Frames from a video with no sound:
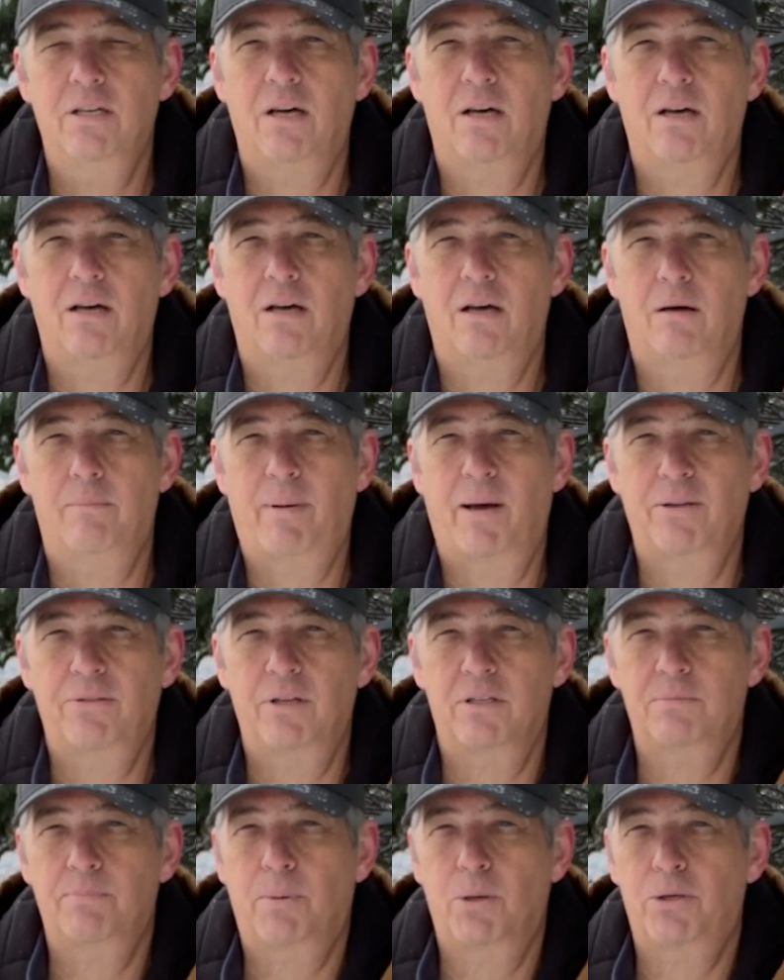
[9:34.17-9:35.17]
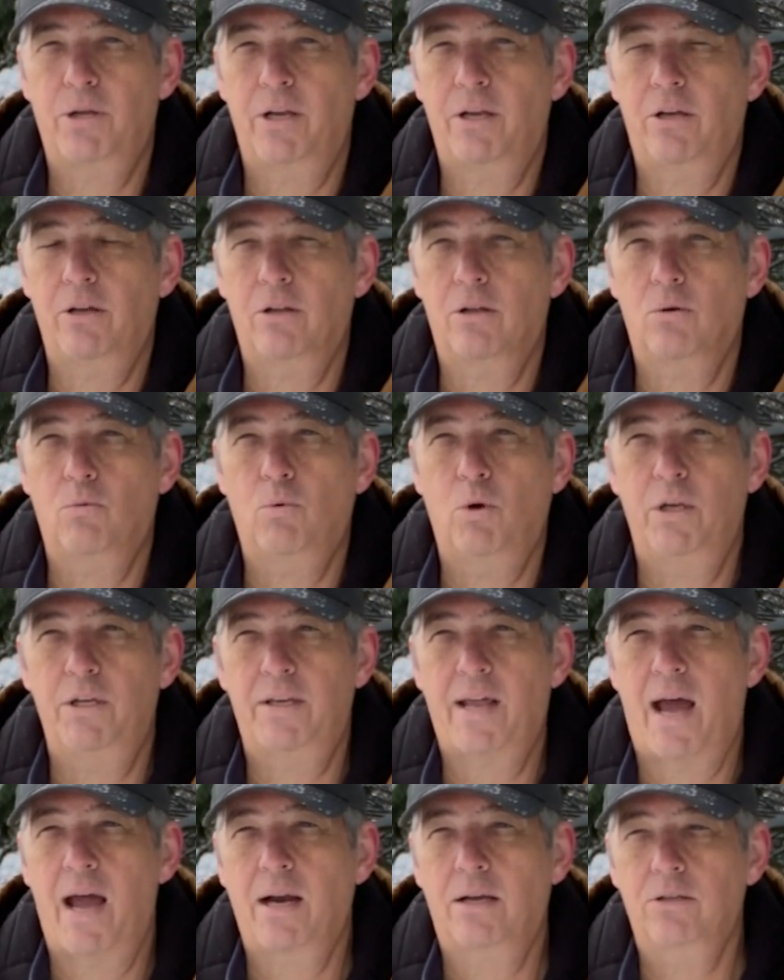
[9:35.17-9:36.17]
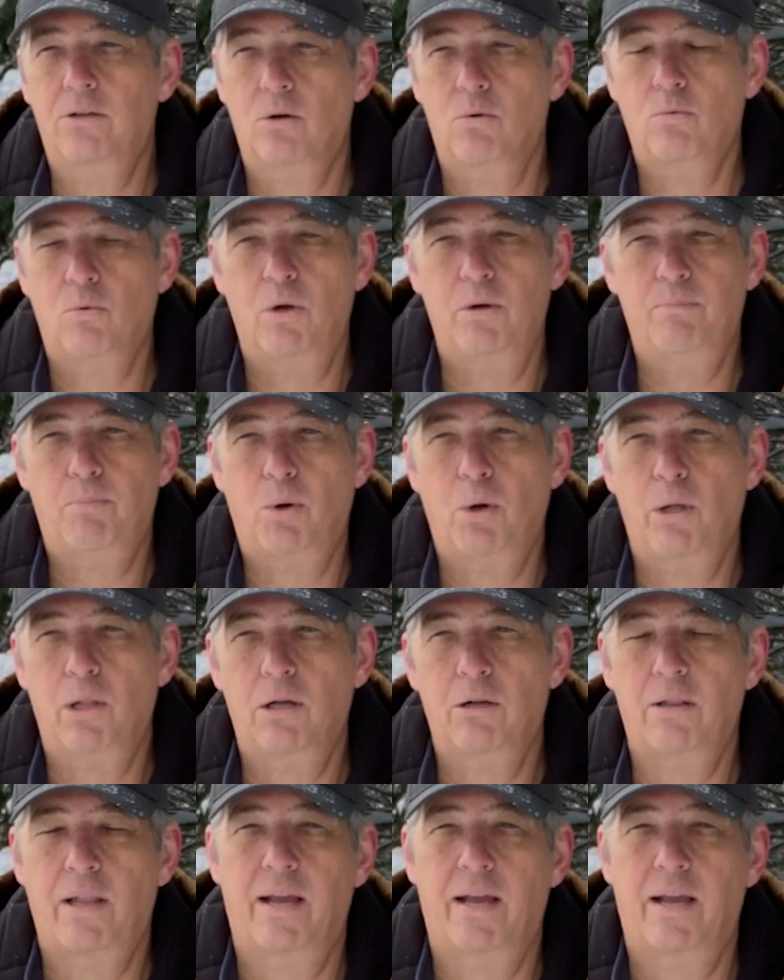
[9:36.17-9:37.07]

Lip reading: about this particular Wood Doctor wood boiler,